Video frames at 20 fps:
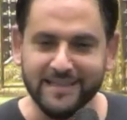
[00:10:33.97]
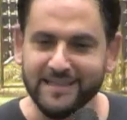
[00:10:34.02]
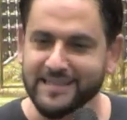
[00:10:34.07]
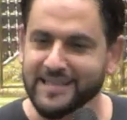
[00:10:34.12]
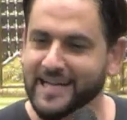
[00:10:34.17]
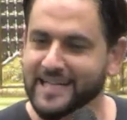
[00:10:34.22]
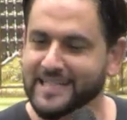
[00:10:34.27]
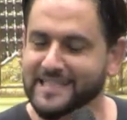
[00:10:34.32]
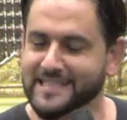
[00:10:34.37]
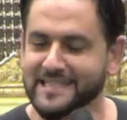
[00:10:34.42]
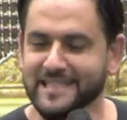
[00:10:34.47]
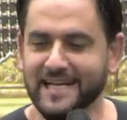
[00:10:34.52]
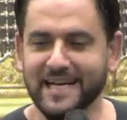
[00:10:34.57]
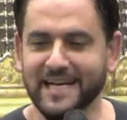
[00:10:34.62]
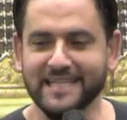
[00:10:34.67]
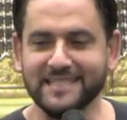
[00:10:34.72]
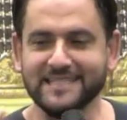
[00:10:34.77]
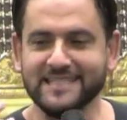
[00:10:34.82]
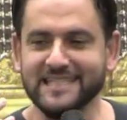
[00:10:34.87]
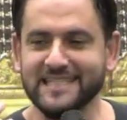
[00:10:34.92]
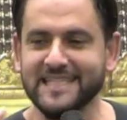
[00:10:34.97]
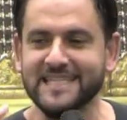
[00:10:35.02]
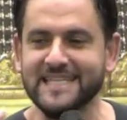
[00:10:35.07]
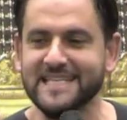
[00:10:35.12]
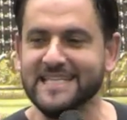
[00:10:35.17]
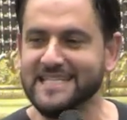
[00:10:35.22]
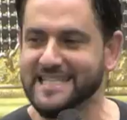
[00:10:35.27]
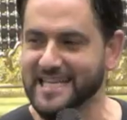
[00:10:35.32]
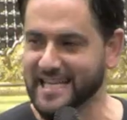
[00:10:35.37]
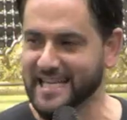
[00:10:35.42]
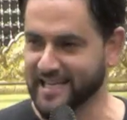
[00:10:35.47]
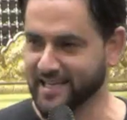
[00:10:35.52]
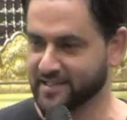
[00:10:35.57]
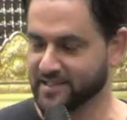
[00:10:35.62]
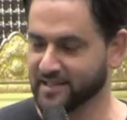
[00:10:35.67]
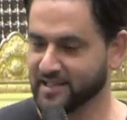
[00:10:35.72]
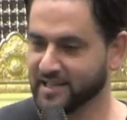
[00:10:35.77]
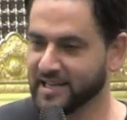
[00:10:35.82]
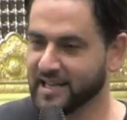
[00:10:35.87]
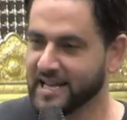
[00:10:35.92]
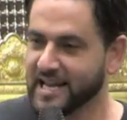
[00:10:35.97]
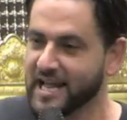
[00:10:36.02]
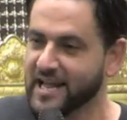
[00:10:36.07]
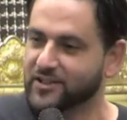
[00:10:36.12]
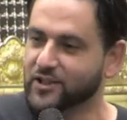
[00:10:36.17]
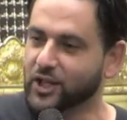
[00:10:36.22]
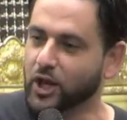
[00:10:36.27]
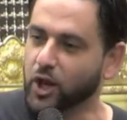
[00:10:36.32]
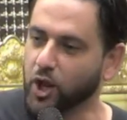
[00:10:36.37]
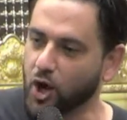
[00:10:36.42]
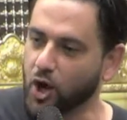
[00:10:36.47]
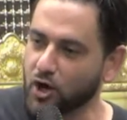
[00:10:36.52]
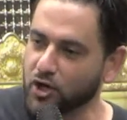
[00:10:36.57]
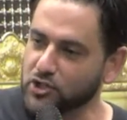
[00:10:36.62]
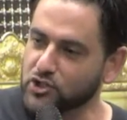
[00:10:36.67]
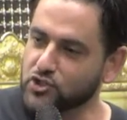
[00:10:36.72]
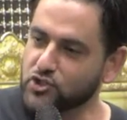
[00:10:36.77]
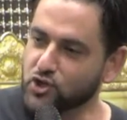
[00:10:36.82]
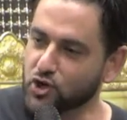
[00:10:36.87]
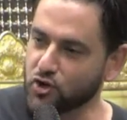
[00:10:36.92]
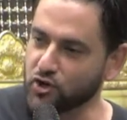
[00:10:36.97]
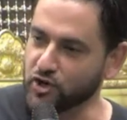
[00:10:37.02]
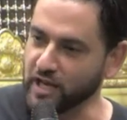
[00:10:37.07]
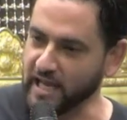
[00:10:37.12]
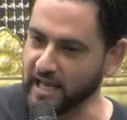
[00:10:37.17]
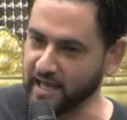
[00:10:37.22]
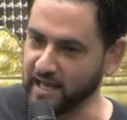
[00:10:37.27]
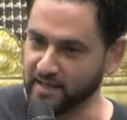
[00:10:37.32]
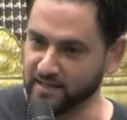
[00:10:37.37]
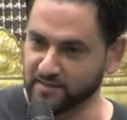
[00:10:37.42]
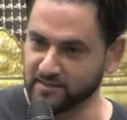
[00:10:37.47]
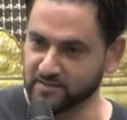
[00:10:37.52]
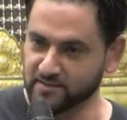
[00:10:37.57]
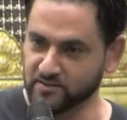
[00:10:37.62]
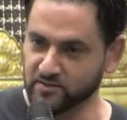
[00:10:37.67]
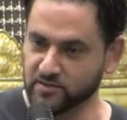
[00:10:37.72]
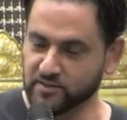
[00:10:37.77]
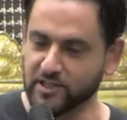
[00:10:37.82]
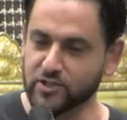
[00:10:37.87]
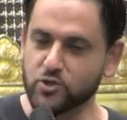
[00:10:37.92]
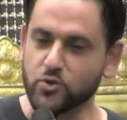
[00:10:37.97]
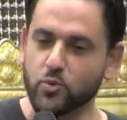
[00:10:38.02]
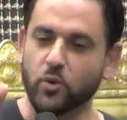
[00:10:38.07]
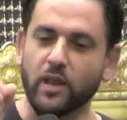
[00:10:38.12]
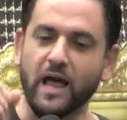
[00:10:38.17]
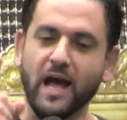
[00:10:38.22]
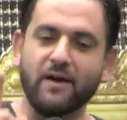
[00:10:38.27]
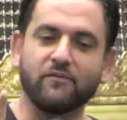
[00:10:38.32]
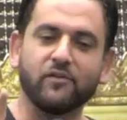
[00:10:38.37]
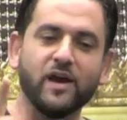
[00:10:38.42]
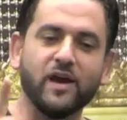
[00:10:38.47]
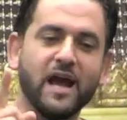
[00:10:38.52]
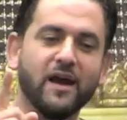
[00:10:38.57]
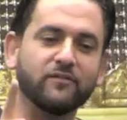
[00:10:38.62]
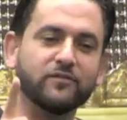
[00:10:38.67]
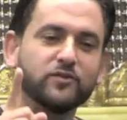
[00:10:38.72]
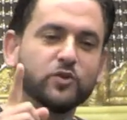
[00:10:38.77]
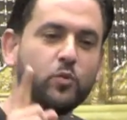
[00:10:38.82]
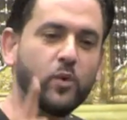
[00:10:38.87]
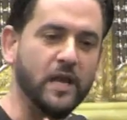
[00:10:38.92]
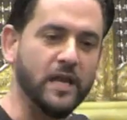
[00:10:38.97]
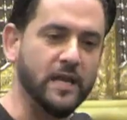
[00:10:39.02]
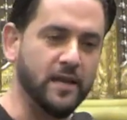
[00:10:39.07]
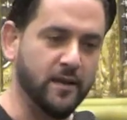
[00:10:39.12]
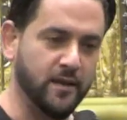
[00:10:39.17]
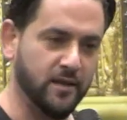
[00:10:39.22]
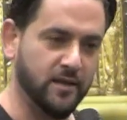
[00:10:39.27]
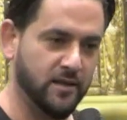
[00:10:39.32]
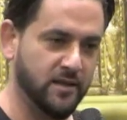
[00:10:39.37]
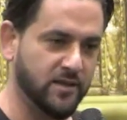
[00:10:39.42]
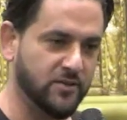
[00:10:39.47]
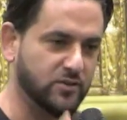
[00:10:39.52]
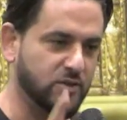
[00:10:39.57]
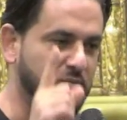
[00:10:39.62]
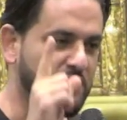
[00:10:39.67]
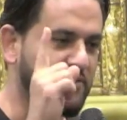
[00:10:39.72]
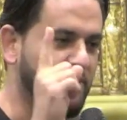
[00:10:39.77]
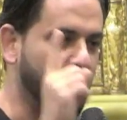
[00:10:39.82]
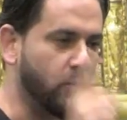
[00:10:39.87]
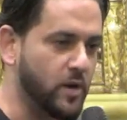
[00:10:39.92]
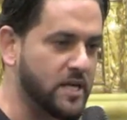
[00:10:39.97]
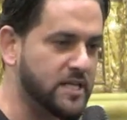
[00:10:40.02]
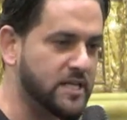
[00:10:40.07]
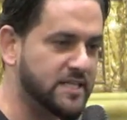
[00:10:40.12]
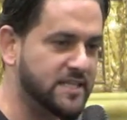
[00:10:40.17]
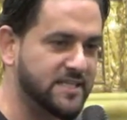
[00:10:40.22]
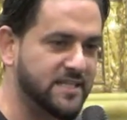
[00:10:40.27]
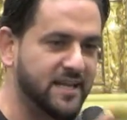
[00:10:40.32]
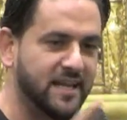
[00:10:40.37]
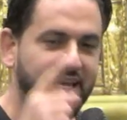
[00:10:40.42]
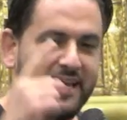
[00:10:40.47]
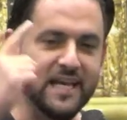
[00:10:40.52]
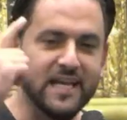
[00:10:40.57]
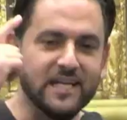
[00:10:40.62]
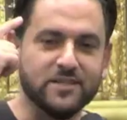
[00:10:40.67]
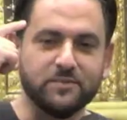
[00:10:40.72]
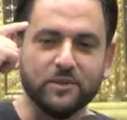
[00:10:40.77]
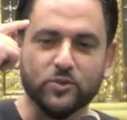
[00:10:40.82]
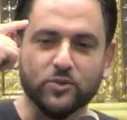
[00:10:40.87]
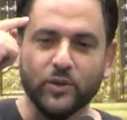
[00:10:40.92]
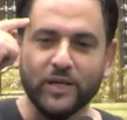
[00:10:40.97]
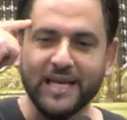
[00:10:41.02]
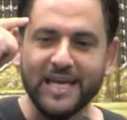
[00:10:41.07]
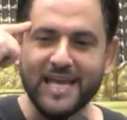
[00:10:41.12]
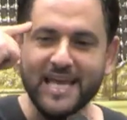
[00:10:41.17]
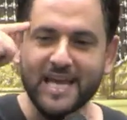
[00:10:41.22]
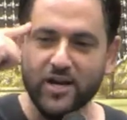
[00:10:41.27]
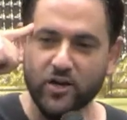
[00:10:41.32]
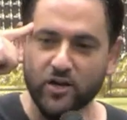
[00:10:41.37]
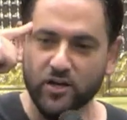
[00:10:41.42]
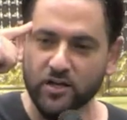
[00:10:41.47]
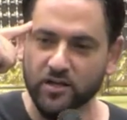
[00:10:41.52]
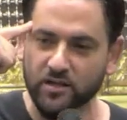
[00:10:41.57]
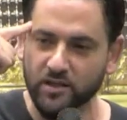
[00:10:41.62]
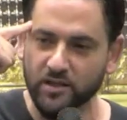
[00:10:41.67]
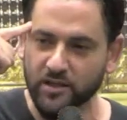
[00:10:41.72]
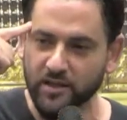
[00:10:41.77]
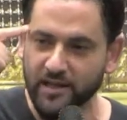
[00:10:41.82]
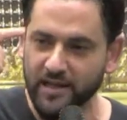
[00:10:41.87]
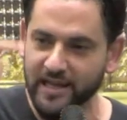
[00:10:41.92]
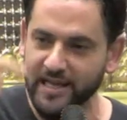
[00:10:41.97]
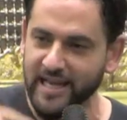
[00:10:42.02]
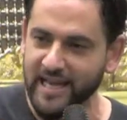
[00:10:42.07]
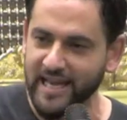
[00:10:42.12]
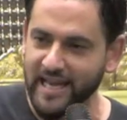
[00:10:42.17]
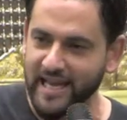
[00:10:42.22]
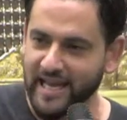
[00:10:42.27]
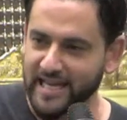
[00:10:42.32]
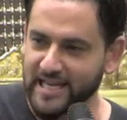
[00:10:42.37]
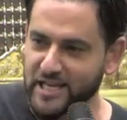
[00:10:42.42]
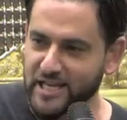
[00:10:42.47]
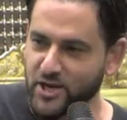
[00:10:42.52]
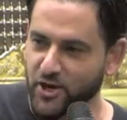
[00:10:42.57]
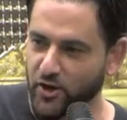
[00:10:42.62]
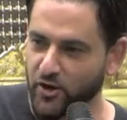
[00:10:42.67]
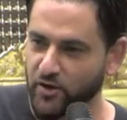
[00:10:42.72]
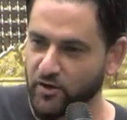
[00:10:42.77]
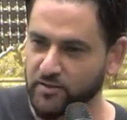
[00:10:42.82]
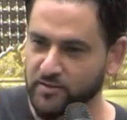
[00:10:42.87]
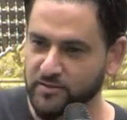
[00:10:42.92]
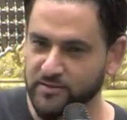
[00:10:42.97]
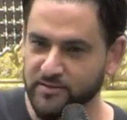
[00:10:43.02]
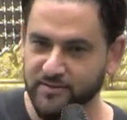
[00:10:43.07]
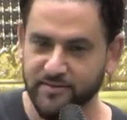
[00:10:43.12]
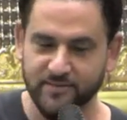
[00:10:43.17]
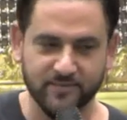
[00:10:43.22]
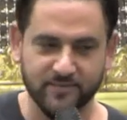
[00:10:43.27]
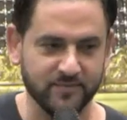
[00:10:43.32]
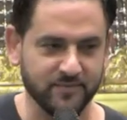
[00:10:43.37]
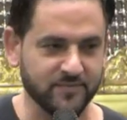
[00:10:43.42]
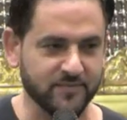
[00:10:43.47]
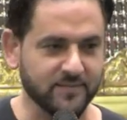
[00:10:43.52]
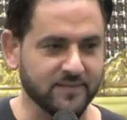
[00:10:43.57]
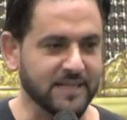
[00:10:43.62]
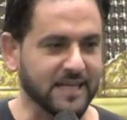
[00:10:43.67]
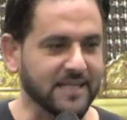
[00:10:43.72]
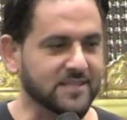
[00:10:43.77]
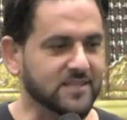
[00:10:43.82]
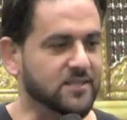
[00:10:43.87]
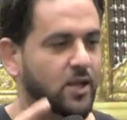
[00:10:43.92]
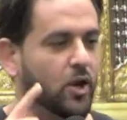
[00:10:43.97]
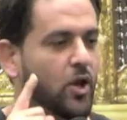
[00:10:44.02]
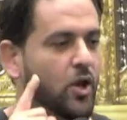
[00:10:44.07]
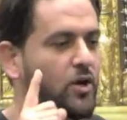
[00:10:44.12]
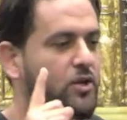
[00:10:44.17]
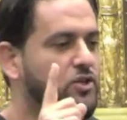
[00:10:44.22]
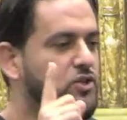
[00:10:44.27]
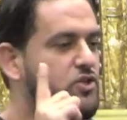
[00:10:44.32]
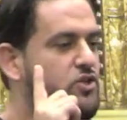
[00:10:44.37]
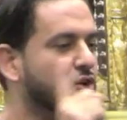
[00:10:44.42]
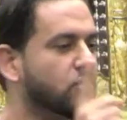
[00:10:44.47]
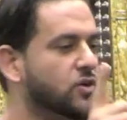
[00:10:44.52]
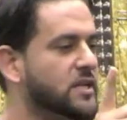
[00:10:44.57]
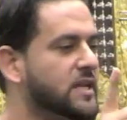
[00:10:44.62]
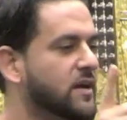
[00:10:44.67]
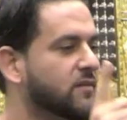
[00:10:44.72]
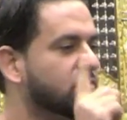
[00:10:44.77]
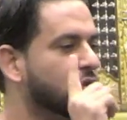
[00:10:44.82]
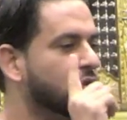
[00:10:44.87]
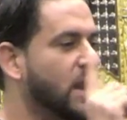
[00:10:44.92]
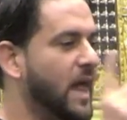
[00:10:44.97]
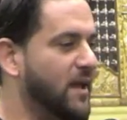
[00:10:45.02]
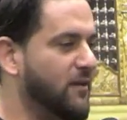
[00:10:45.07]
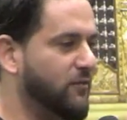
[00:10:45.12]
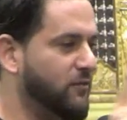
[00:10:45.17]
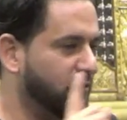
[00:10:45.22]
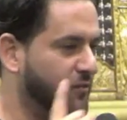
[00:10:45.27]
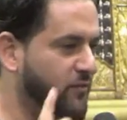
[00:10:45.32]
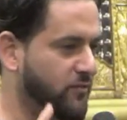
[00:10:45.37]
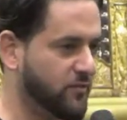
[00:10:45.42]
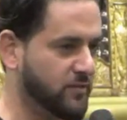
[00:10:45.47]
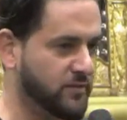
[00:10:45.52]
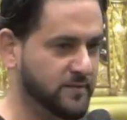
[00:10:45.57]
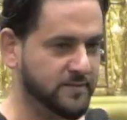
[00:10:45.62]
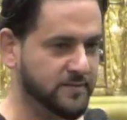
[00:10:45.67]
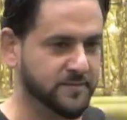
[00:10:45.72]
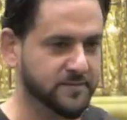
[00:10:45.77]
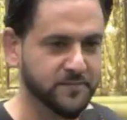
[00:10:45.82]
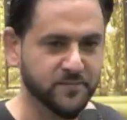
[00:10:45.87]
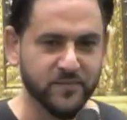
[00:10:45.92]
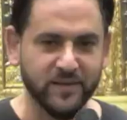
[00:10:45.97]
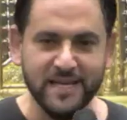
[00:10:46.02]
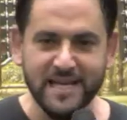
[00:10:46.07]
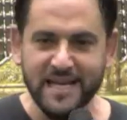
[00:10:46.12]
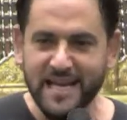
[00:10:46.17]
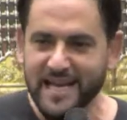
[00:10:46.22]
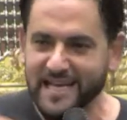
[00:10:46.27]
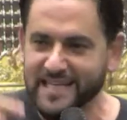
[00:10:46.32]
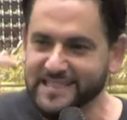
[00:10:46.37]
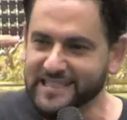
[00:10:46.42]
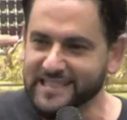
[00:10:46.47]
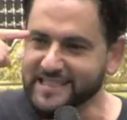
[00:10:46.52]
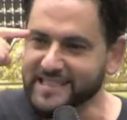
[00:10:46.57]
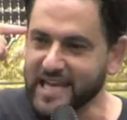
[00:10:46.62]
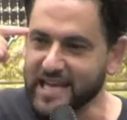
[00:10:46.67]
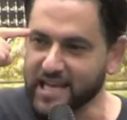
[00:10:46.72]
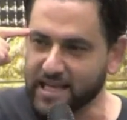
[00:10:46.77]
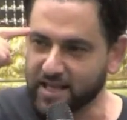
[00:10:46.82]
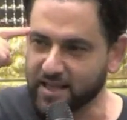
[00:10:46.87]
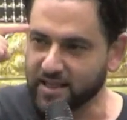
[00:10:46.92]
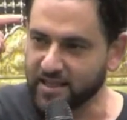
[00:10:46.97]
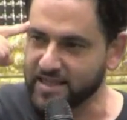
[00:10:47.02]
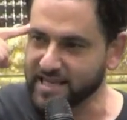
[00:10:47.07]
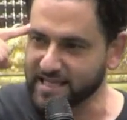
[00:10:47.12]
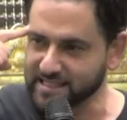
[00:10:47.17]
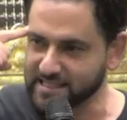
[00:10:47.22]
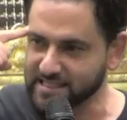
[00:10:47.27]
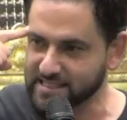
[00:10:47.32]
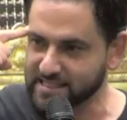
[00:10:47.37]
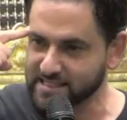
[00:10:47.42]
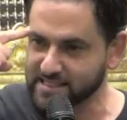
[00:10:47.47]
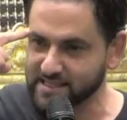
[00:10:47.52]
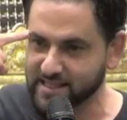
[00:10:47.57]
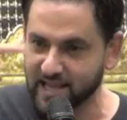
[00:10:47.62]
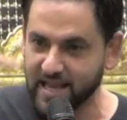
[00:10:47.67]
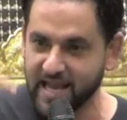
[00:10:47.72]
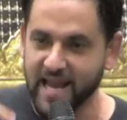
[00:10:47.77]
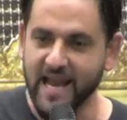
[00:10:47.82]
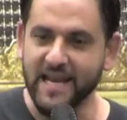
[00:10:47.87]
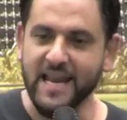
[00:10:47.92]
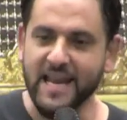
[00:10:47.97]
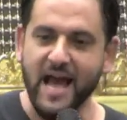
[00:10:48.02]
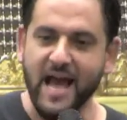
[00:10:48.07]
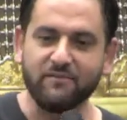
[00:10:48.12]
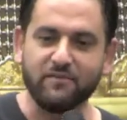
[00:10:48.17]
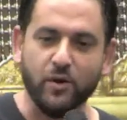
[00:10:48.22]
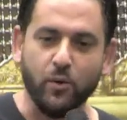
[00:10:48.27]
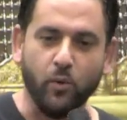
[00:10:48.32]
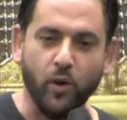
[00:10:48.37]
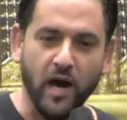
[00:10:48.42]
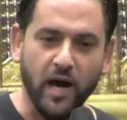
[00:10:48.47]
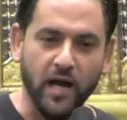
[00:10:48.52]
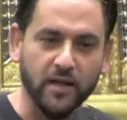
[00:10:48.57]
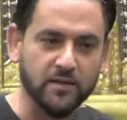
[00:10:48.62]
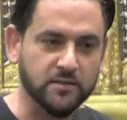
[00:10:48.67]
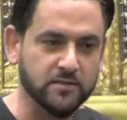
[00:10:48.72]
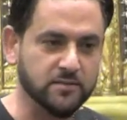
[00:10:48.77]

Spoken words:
That's not easy. The longest journey that you will ever have to win in terms of a race is between here and here. That's the longest journey of your life. To take this and have it what?